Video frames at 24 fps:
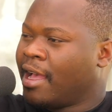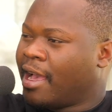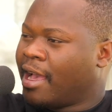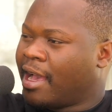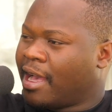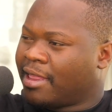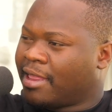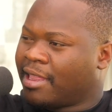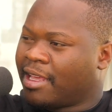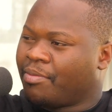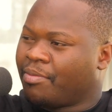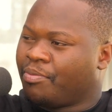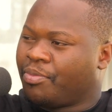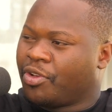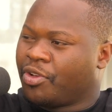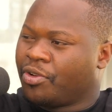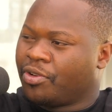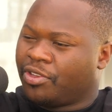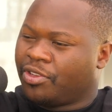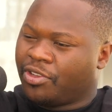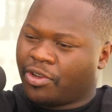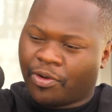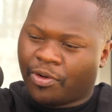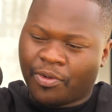and then
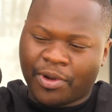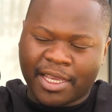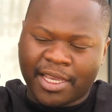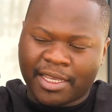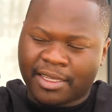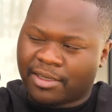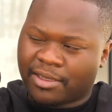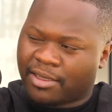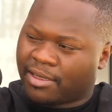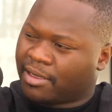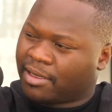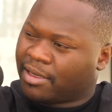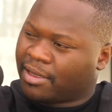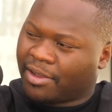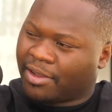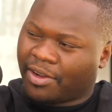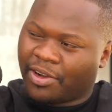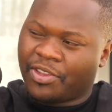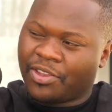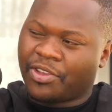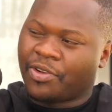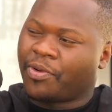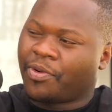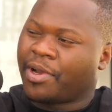build your wings
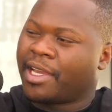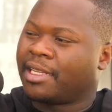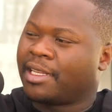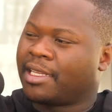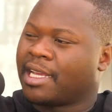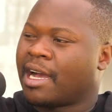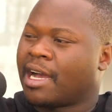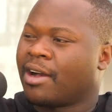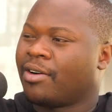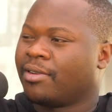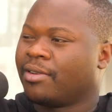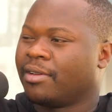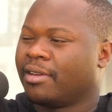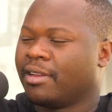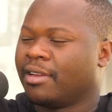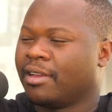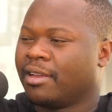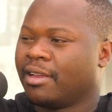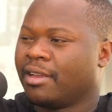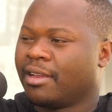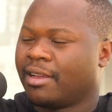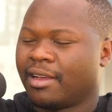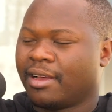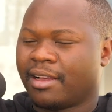on your way down.
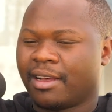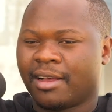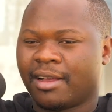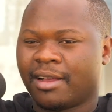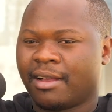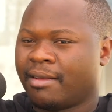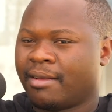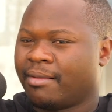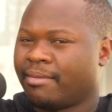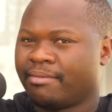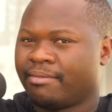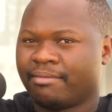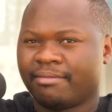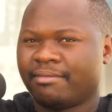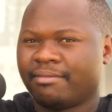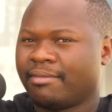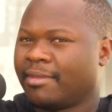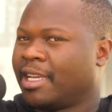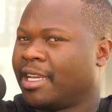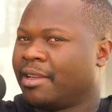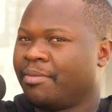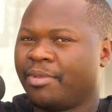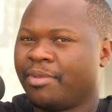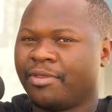
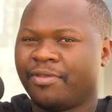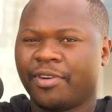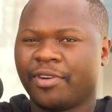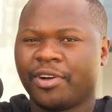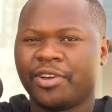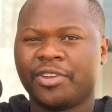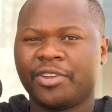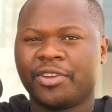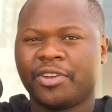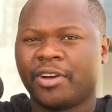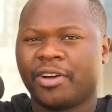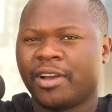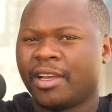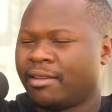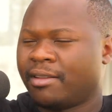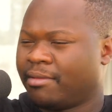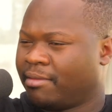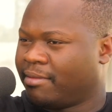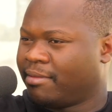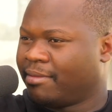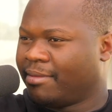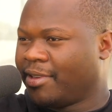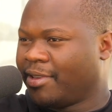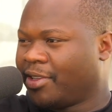And before you know it,
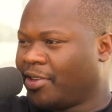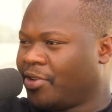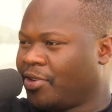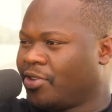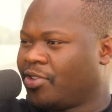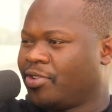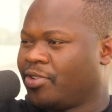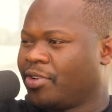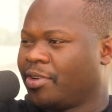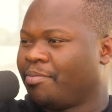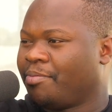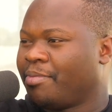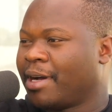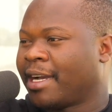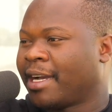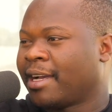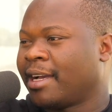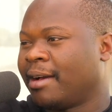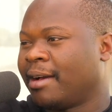you should back